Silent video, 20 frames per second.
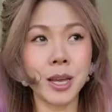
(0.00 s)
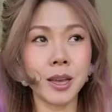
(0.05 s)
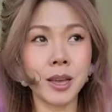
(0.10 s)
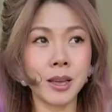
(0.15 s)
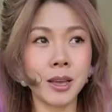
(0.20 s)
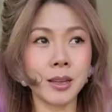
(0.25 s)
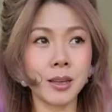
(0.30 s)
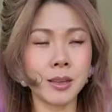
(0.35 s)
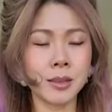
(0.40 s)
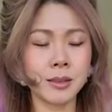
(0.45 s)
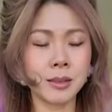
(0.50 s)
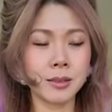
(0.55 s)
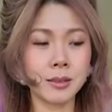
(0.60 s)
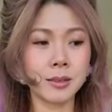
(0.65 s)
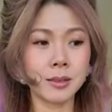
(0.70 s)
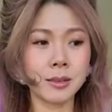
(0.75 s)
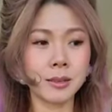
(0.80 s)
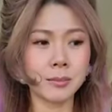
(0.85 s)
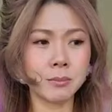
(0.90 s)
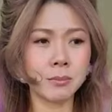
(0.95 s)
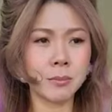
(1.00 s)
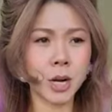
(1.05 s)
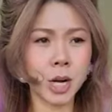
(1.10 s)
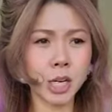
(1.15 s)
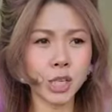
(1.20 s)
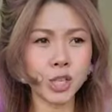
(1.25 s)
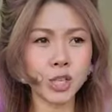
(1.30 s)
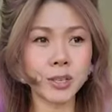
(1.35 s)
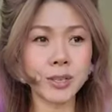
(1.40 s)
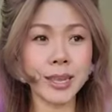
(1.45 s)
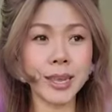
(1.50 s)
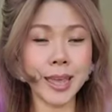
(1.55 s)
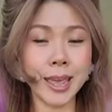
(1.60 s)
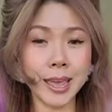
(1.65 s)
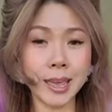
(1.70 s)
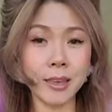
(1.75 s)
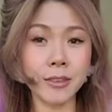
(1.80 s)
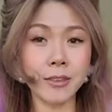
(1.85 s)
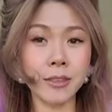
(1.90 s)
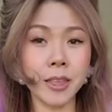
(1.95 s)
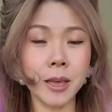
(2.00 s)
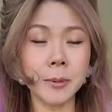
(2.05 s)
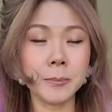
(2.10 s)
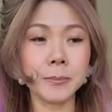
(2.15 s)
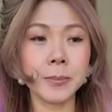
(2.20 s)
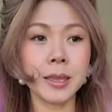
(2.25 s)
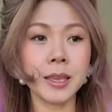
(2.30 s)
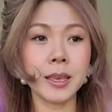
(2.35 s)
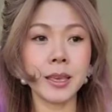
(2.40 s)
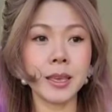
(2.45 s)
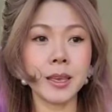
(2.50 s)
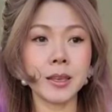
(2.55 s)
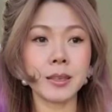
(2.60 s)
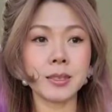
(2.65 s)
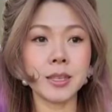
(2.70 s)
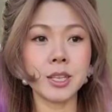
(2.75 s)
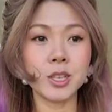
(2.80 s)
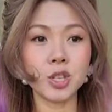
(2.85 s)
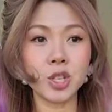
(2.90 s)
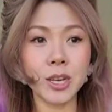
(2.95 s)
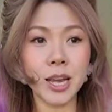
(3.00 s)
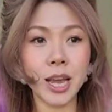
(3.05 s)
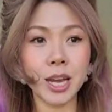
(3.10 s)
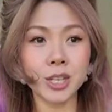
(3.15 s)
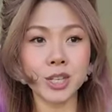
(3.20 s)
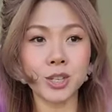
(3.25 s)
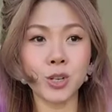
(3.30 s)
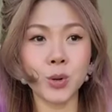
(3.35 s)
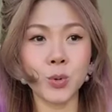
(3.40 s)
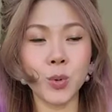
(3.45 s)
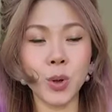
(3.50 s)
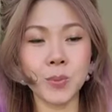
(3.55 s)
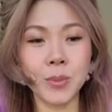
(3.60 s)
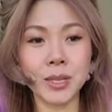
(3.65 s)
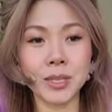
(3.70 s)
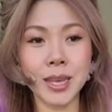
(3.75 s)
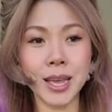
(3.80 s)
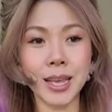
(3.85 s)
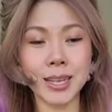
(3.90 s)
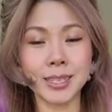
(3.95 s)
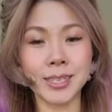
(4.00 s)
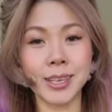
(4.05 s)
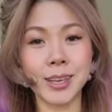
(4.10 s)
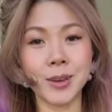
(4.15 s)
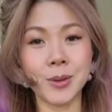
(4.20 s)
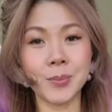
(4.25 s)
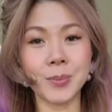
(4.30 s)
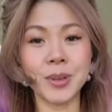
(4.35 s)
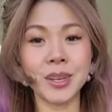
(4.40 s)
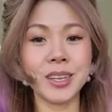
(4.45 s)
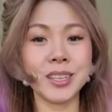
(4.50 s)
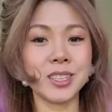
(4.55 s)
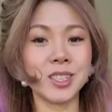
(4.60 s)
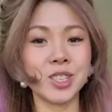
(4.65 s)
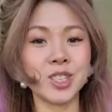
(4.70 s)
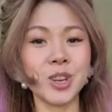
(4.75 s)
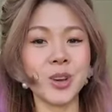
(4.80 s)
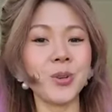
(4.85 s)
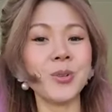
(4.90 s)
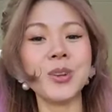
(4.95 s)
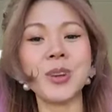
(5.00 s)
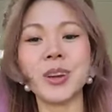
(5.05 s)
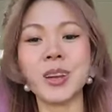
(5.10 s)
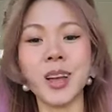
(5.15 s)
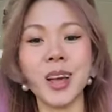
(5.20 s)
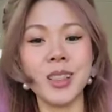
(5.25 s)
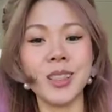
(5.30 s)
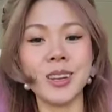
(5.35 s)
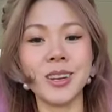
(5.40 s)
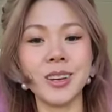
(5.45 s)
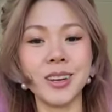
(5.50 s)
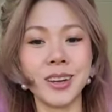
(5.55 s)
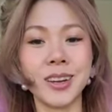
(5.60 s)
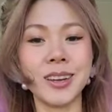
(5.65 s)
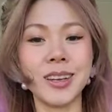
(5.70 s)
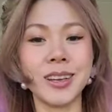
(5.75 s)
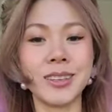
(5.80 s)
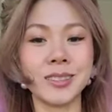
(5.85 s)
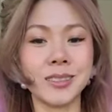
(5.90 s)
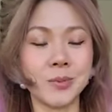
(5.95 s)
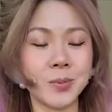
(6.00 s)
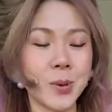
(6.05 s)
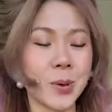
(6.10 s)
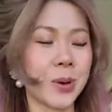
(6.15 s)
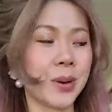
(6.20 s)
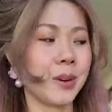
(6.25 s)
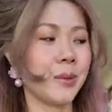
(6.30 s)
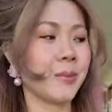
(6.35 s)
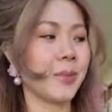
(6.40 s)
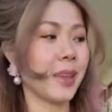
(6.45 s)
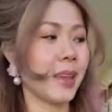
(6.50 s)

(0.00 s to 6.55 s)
uh, March the eighth is International Women's Day. So please show your color and support.